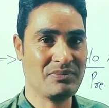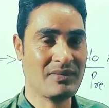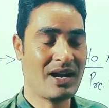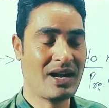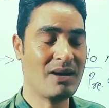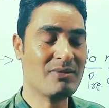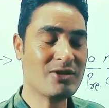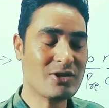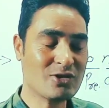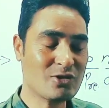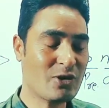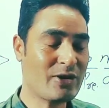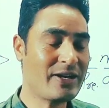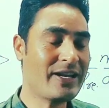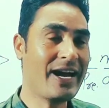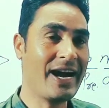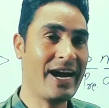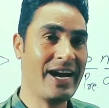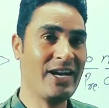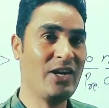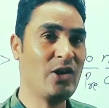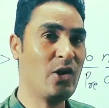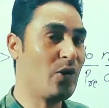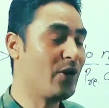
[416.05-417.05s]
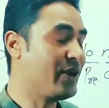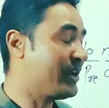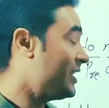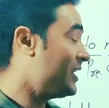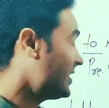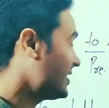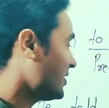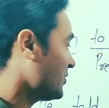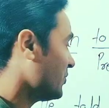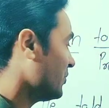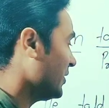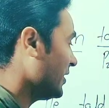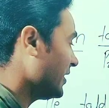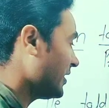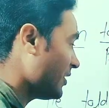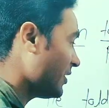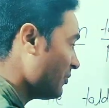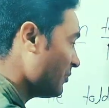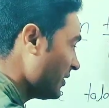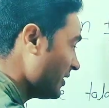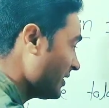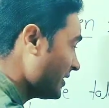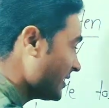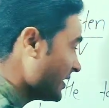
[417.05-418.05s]
I'm so sorry, I know it's little
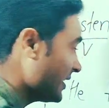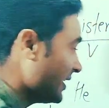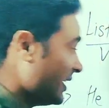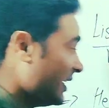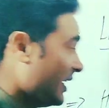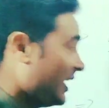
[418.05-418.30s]
bit